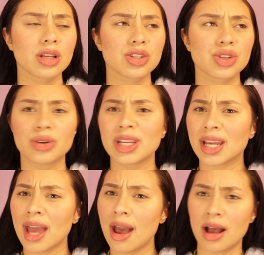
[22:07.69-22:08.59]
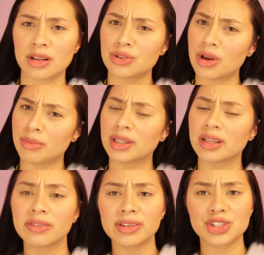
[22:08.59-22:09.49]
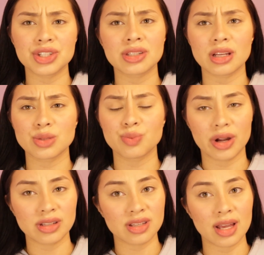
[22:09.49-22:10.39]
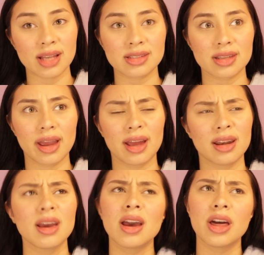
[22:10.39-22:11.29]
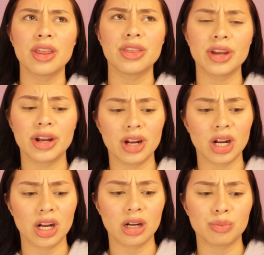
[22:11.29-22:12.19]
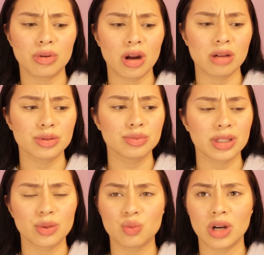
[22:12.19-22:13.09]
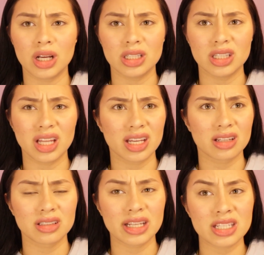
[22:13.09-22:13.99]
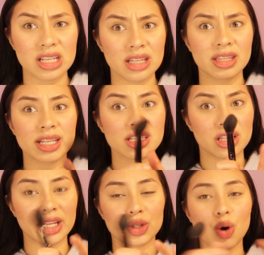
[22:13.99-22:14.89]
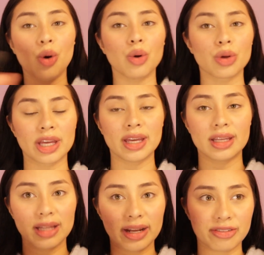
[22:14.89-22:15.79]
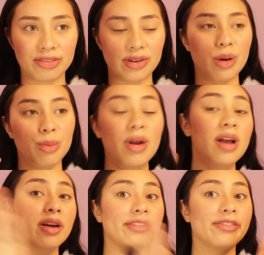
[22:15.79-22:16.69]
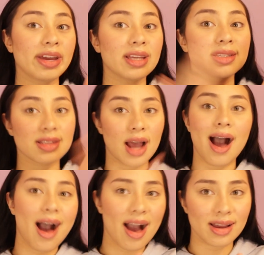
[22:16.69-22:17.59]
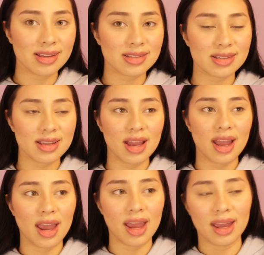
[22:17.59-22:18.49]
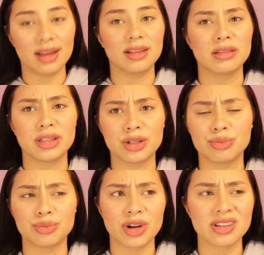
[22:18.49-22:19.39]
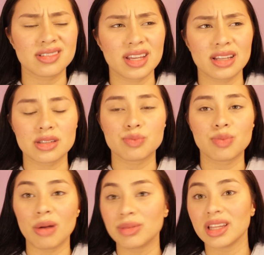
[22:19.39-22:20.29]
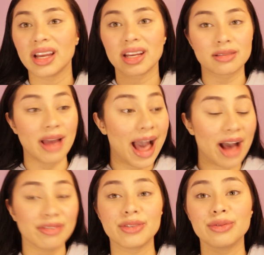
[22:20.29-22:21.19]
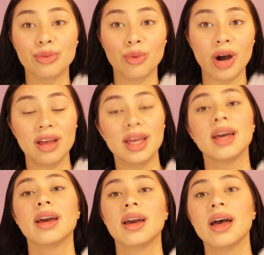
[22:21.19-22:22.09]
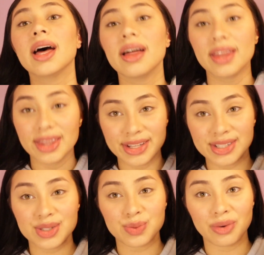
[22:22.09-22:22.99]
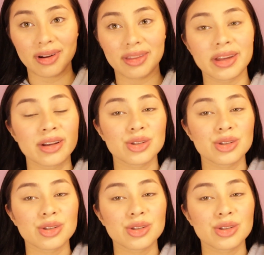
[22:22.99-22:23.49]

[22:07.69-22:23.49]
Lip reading: Sonia Cashew, I believe, she sells brush sets, and they're probably what, like, they sell like the whole kit, like from face to eyes, and their brush sets probably like half of what this is worth.